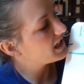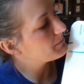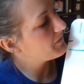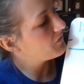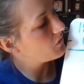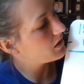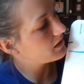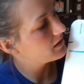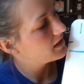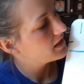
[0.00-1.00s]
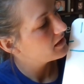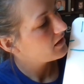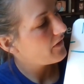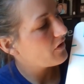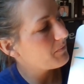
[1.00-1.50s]
guys before,
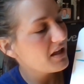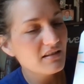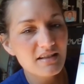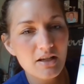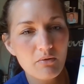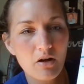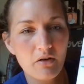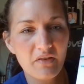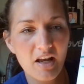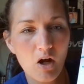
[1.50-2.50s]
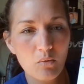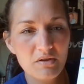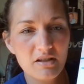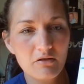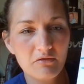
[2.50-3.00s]
cover up that 0 if it
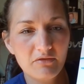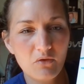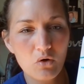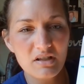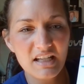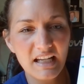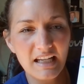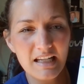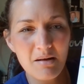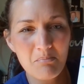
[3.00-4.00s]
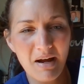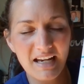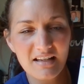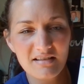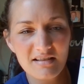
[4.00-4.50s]
helps you. 14
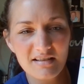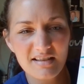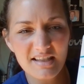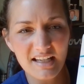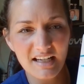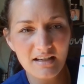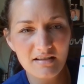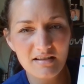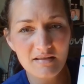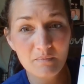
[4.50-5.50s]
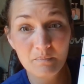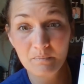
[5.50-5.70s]
minus 6,